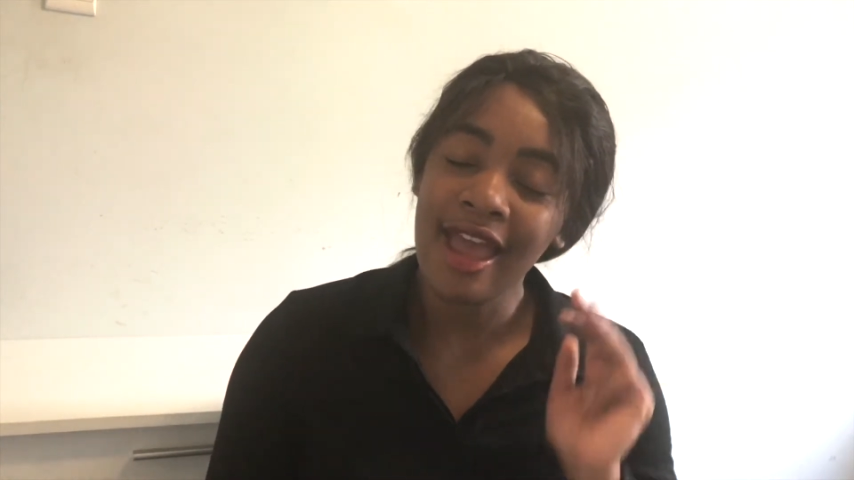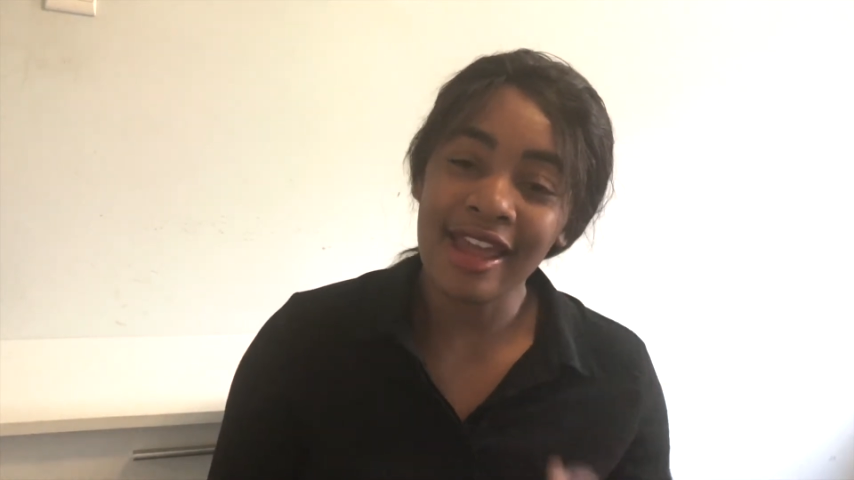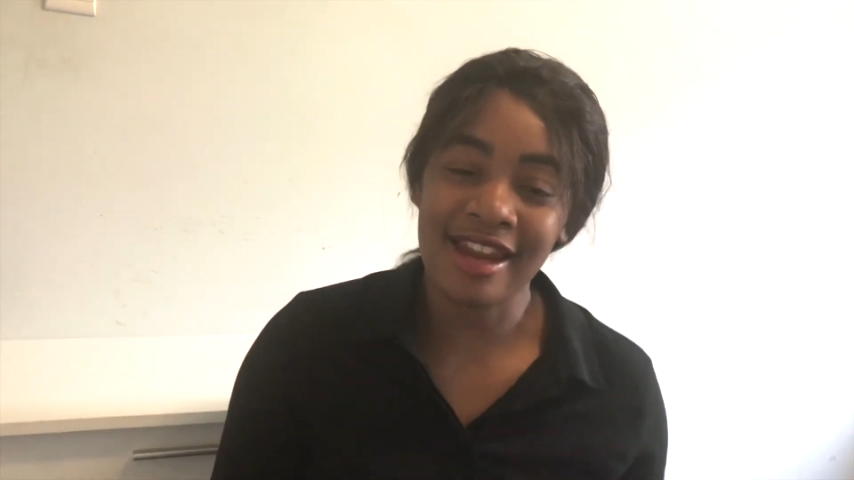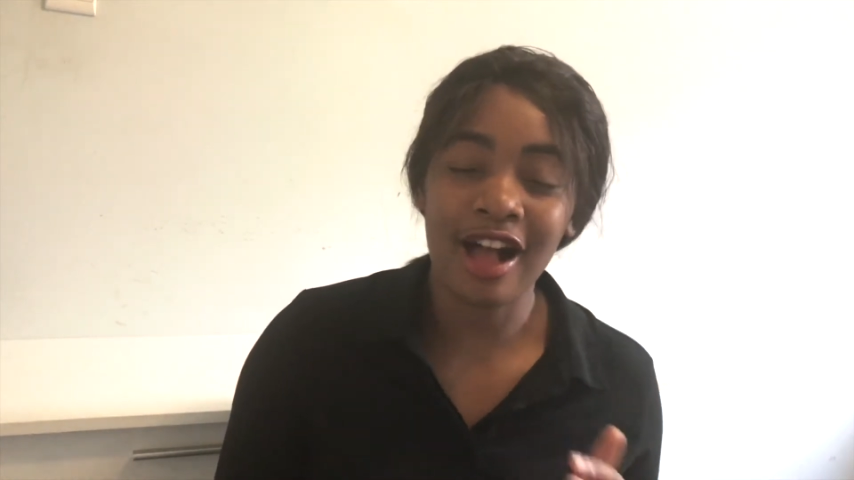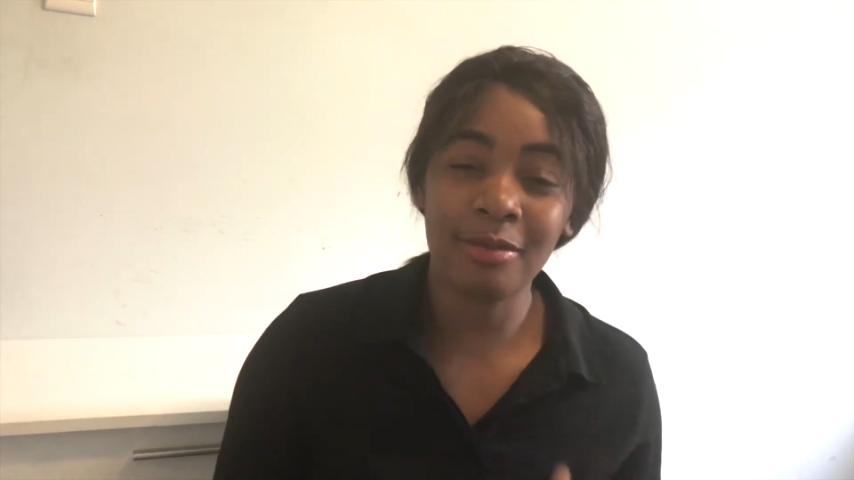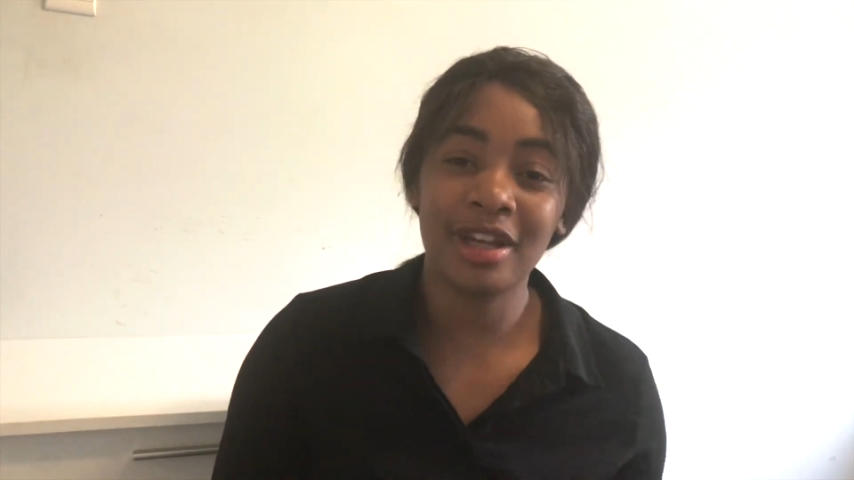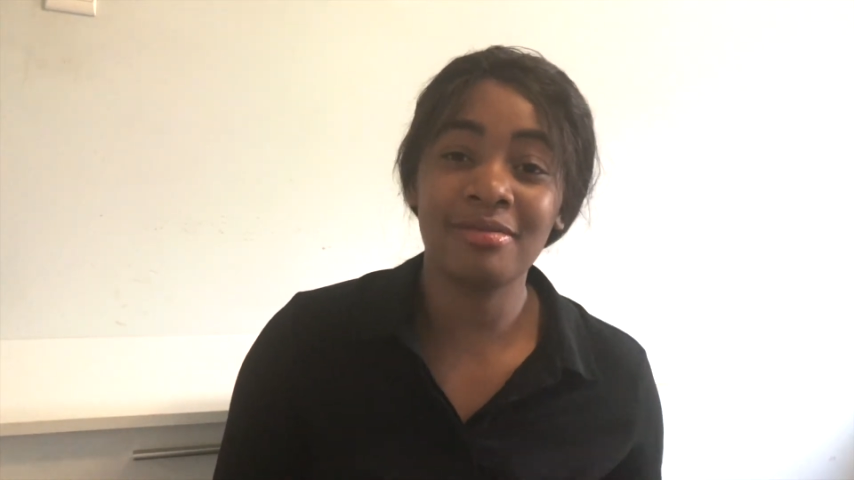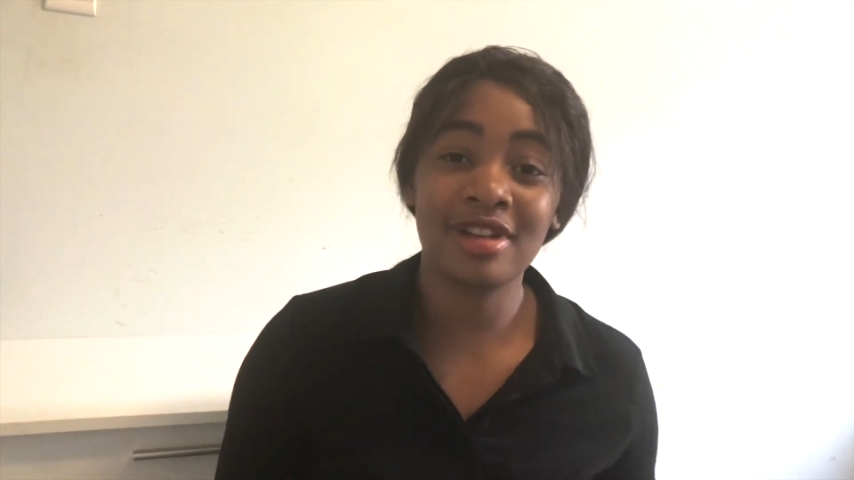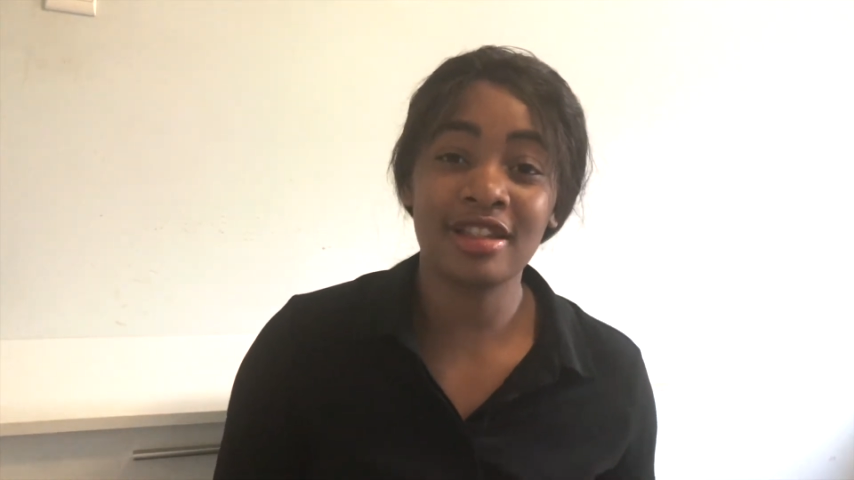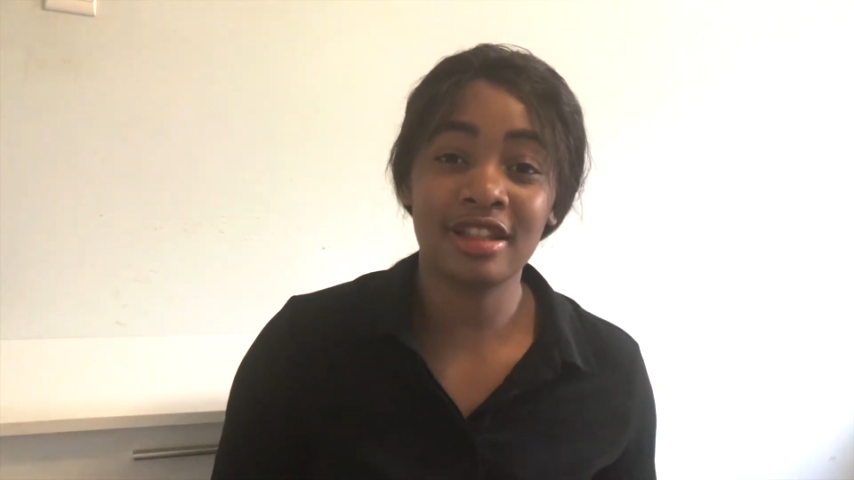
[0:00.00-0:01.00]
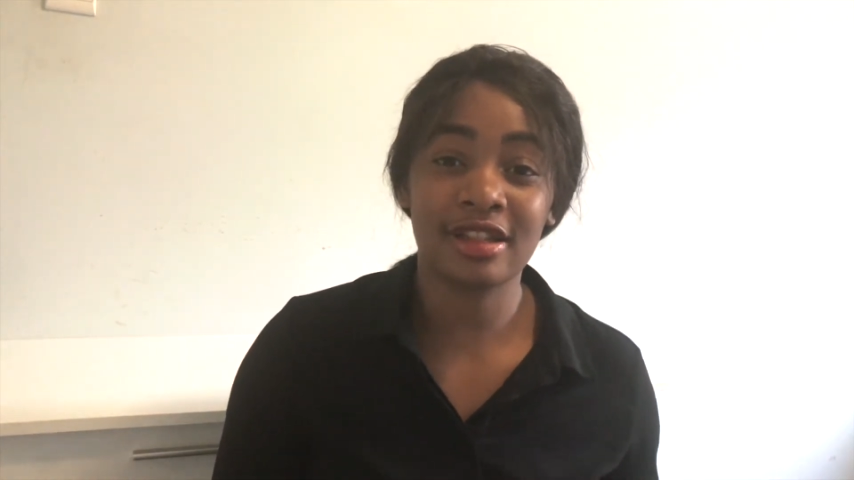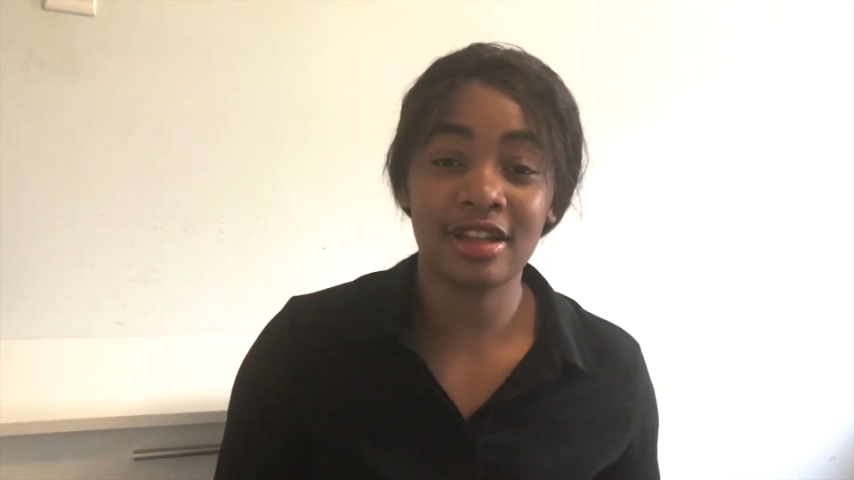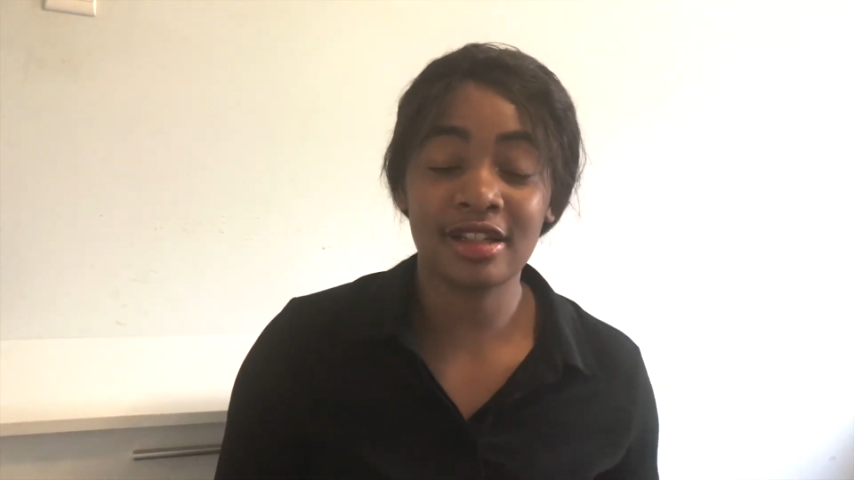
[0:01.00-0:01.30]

and how many minutes it's going